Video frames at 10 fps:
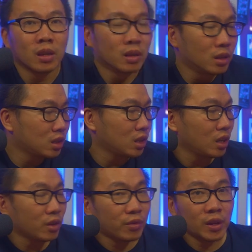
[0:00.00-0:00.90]
There's
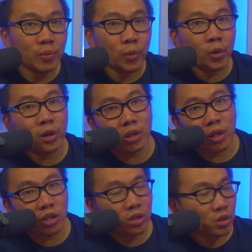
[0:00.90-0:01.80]
even more
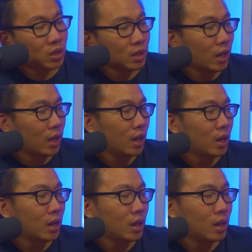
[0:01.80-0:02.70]
textures
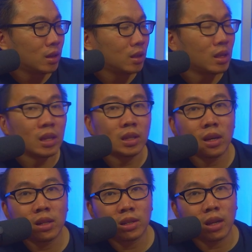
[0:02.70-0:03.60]
and
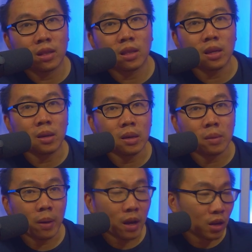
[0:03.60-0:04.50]
details at the
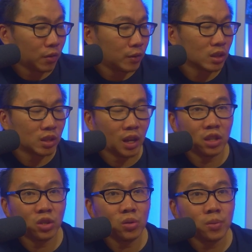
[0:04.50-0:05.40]
back of the
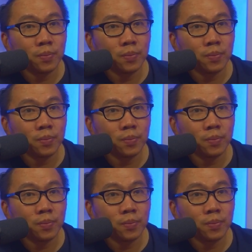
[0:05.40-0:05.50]
statue,